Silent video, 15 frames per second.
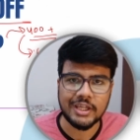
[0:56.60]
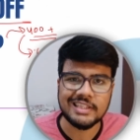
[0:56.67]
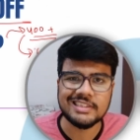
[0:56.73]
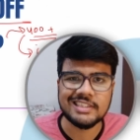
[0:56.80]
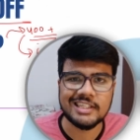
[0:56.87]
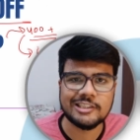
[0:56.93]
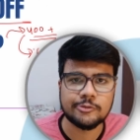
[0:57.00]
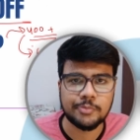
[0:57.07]
in
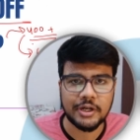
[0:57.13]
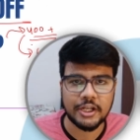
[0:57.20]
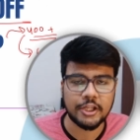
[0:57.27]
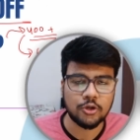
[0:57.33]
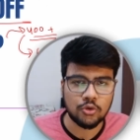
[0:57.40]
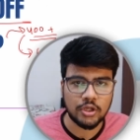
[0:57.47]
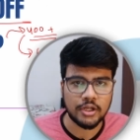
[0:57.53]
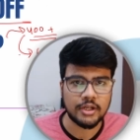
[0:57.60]
this
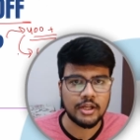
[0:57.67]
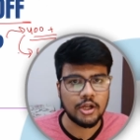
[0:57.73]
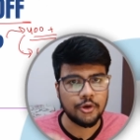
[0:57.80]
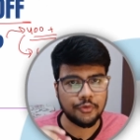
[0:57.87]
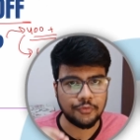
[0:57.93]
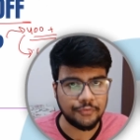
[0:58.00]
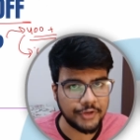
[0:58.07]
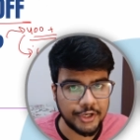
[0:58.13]
particular
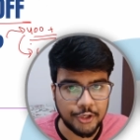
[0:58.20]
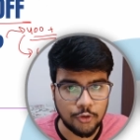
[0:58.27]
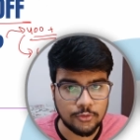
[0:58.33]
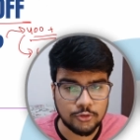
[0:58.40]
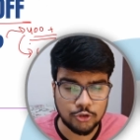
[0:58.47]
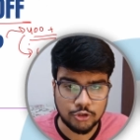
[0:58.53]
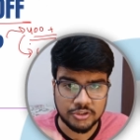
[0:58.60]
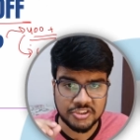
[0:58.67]
video,
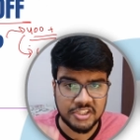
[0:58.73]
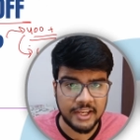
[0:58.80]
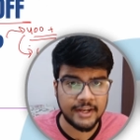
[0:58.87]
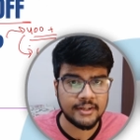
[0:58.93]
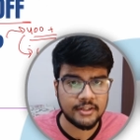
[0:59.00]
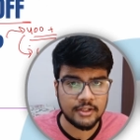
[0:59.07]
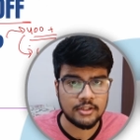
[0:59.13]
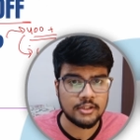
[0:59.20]
so
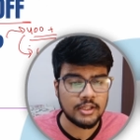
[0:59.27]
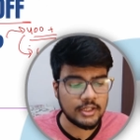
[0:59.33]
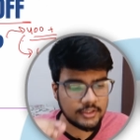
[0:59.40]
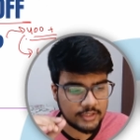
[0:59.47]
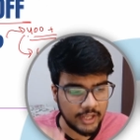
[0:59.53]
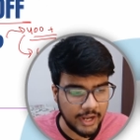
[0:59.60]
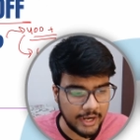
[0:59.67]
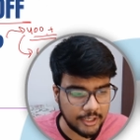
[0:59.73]
stay till the